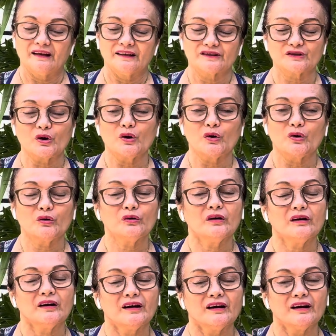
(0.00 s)
So
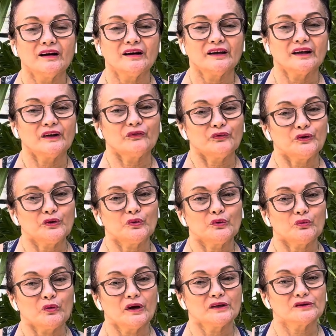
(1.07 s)
if you
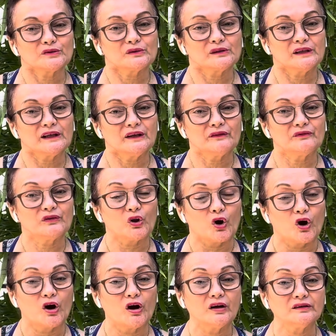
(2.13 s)
want to live
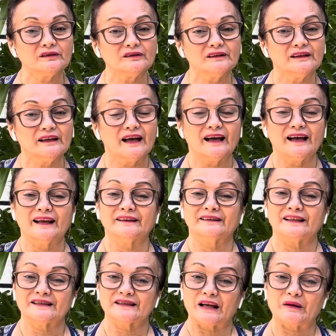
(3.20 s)
long, at
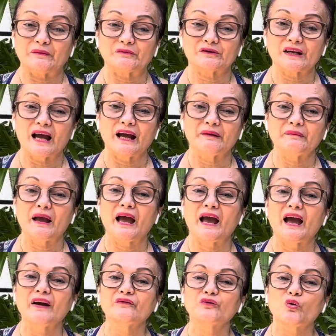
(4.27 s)
the same time
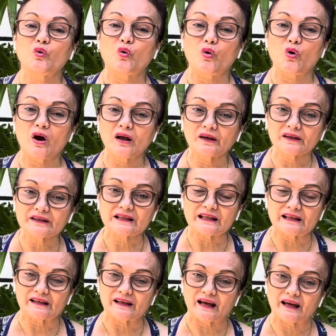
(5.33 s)
have quality
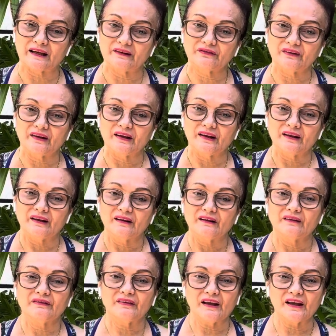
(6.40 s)
life,
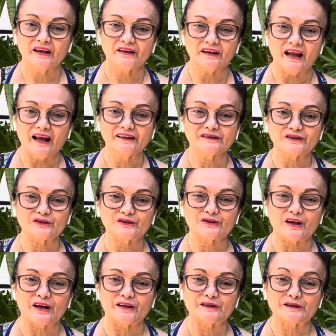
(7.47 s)
then
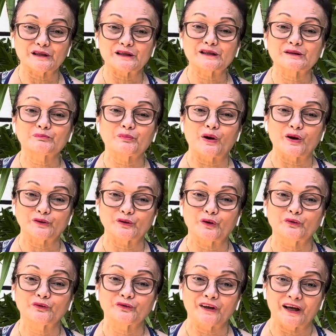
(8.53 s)
exercise is part
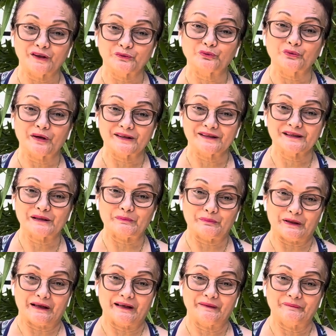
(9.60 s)
of that recipe.